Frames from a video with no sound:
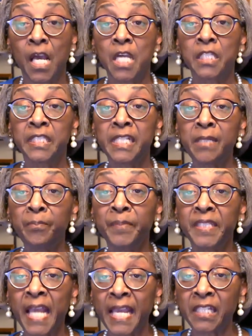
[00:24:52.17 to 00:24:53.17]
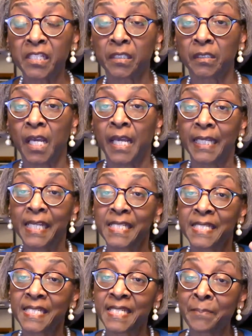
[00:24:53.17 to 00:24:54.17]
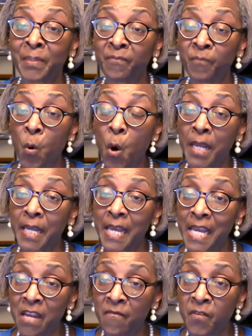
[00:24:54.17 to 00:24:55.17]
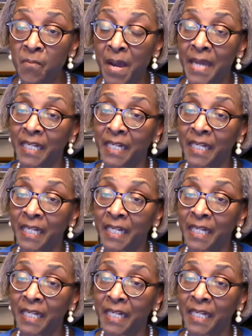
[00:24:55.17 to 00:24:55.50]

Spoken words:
Temptation is before everybody.